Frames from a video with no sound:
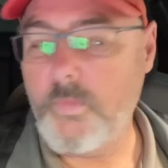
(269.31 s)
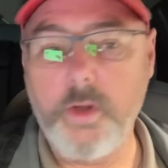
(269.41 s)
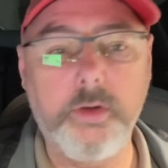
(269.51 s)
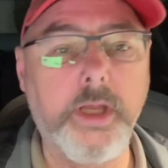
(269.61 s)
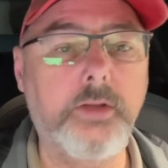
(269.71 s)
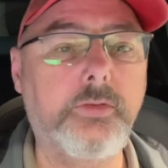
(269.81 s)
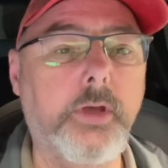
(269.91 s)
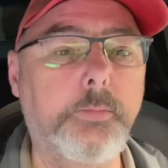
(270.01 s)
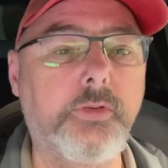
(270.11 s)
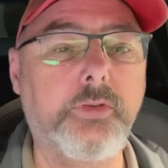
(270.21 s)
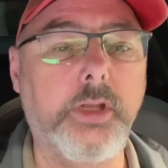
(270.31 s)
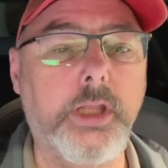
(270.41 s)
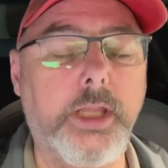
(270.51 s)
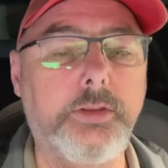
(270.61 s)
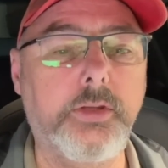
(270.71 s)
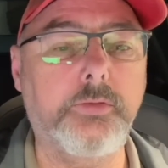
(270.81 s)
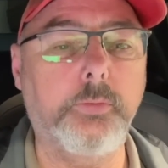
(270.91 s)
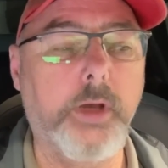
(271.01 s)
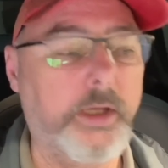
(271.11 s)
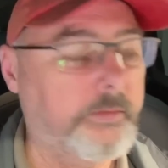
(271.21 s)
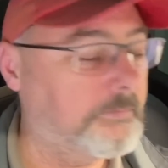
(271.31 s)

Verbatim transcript: Okay, so I'm just going to let this run.